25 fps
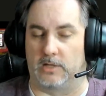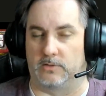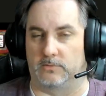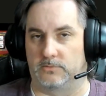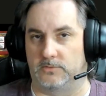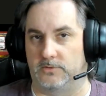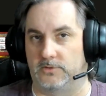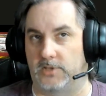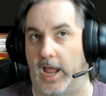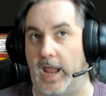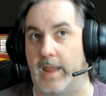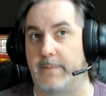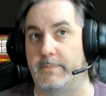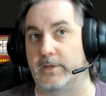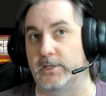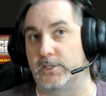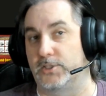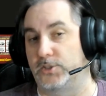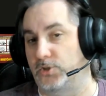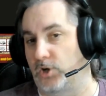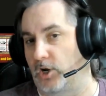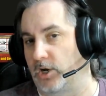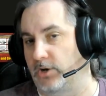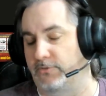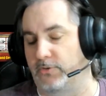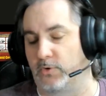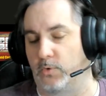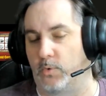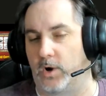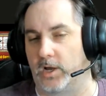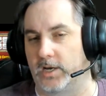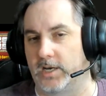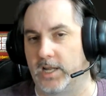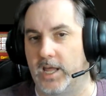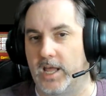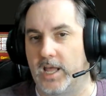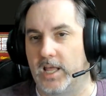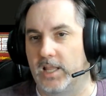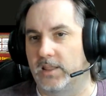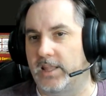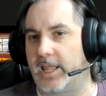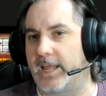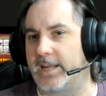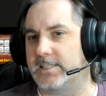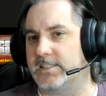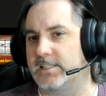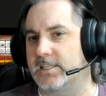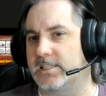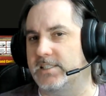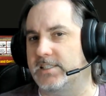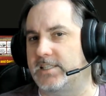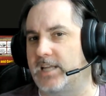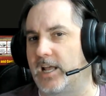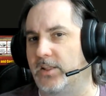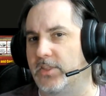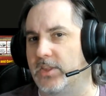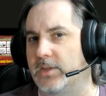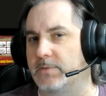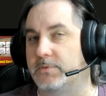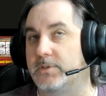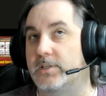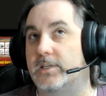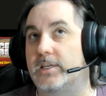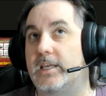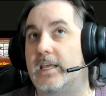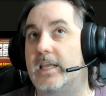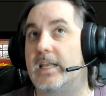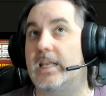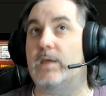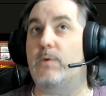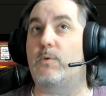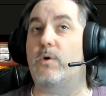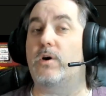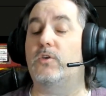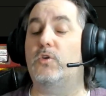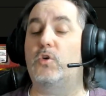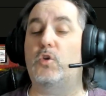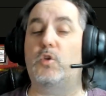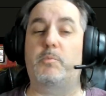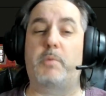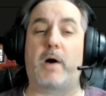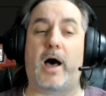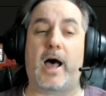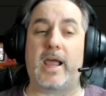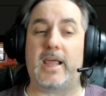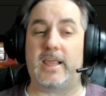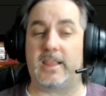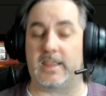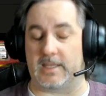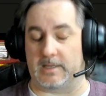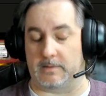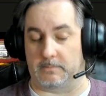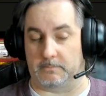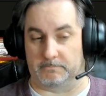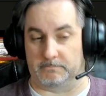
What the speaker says: Diamond Shark, for one, likes to sell them to anyone who'll buy them.